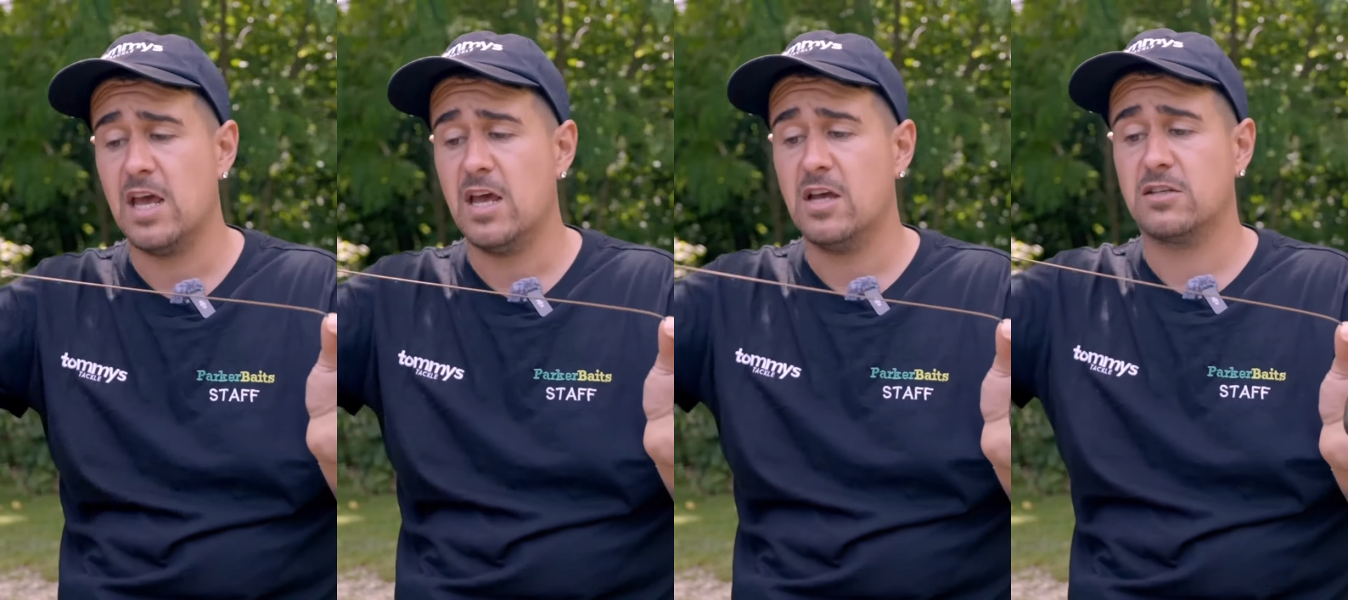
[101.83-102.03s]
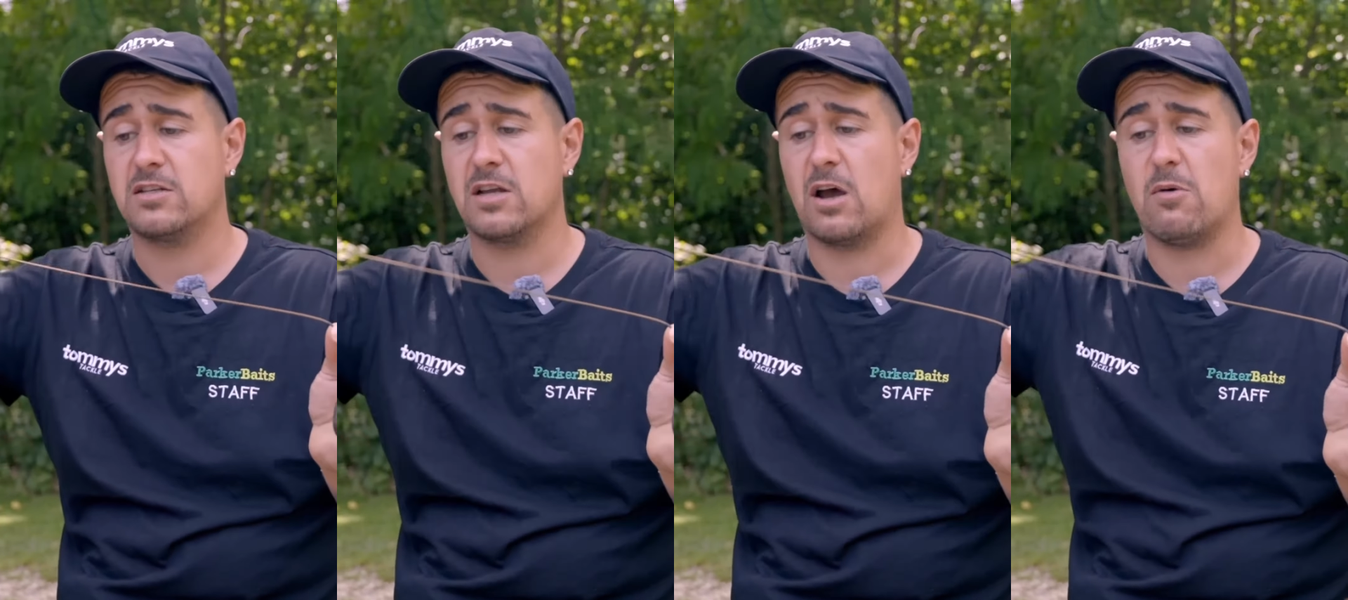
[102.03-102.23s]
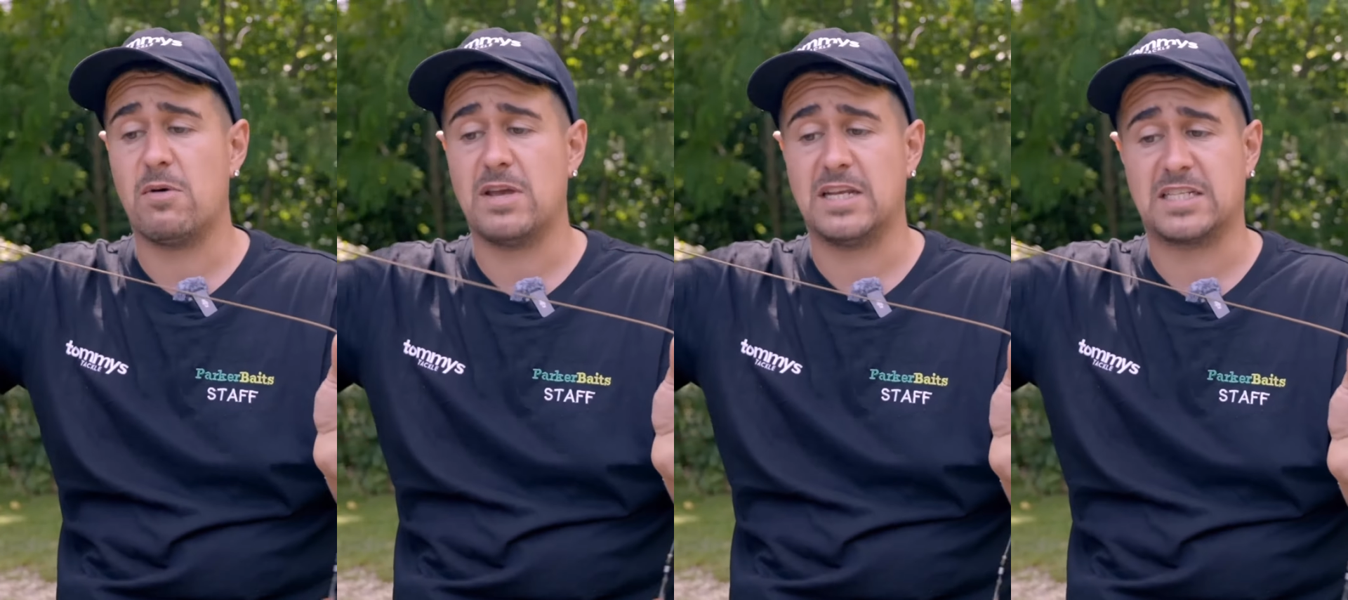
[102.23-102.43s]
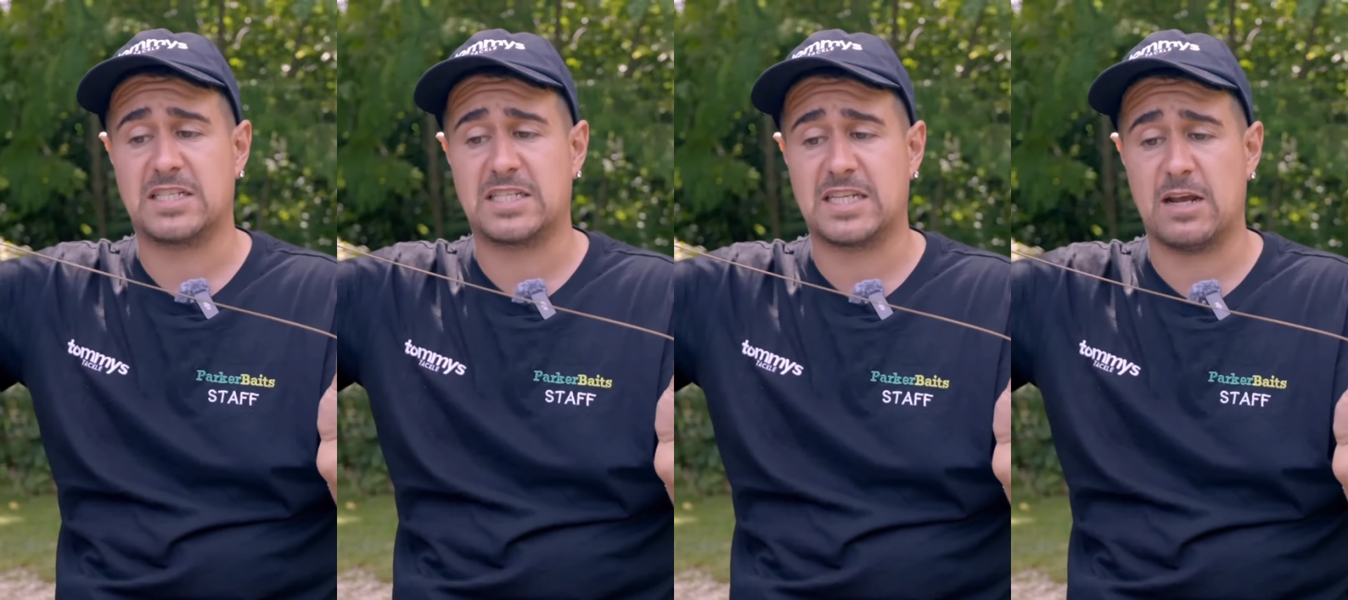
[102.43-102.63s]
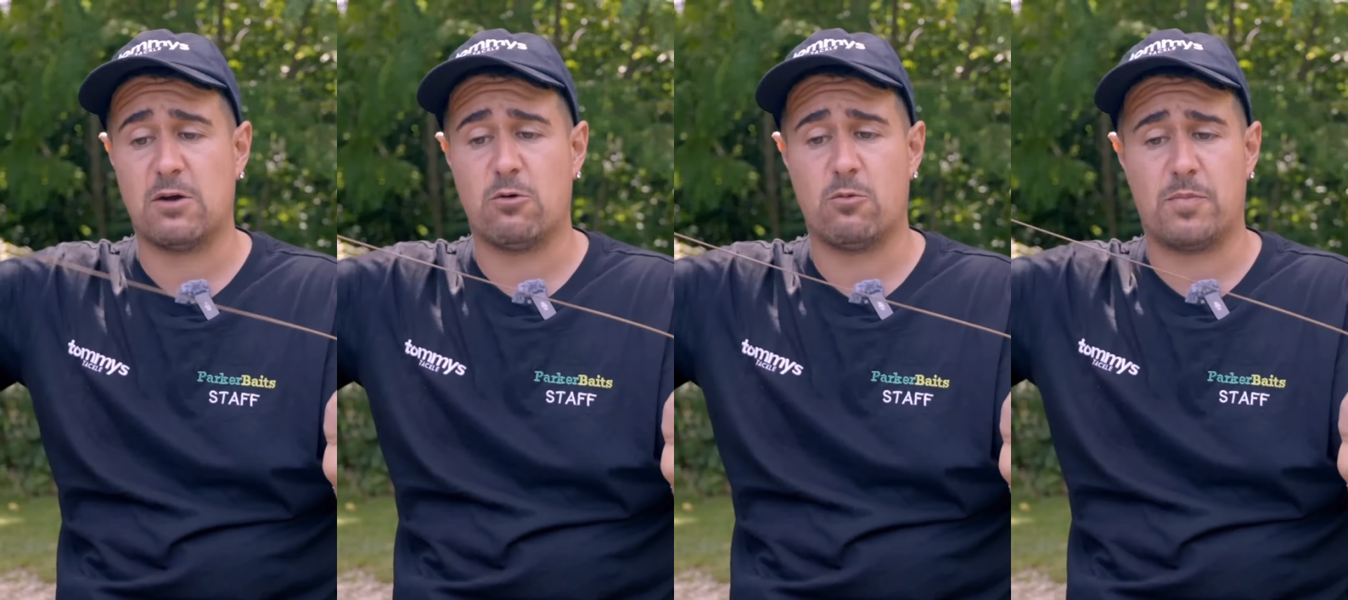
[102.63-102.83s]
So it's
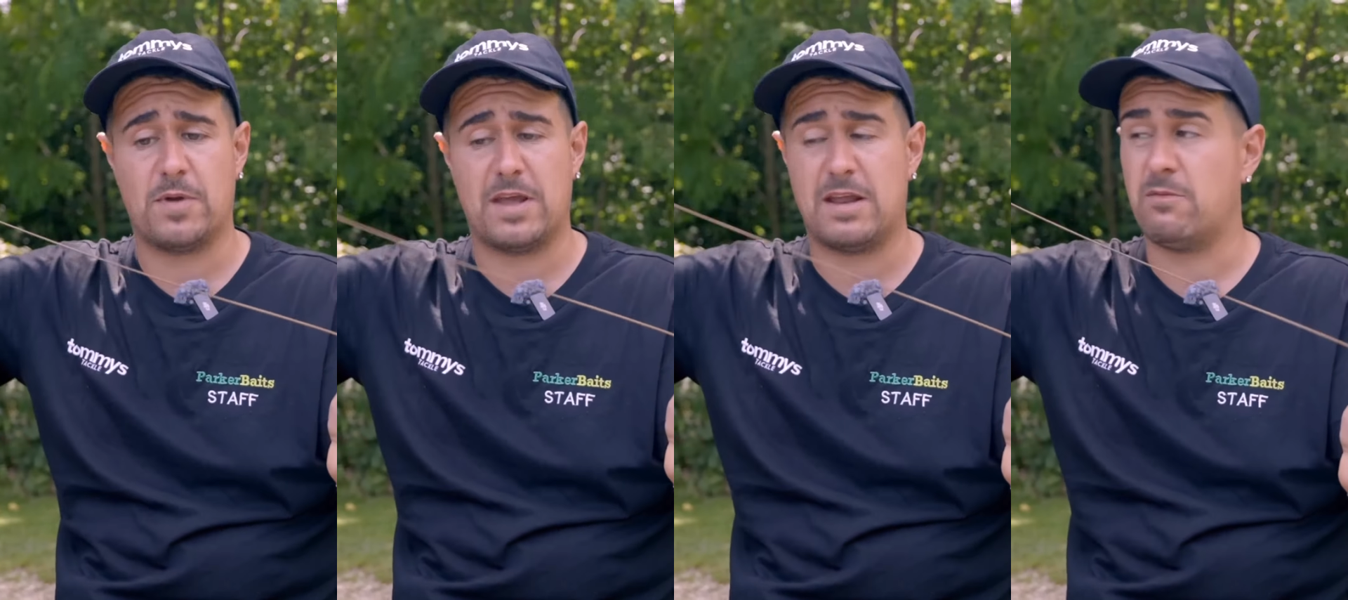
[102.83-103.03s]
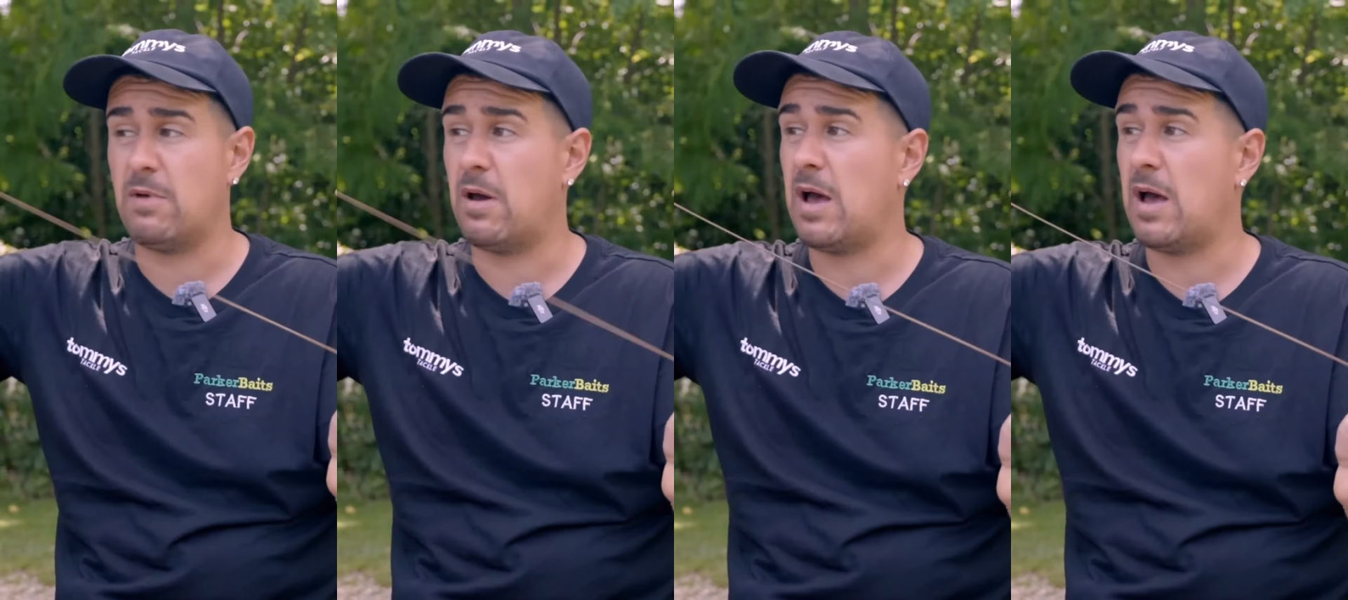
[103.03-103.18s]
still been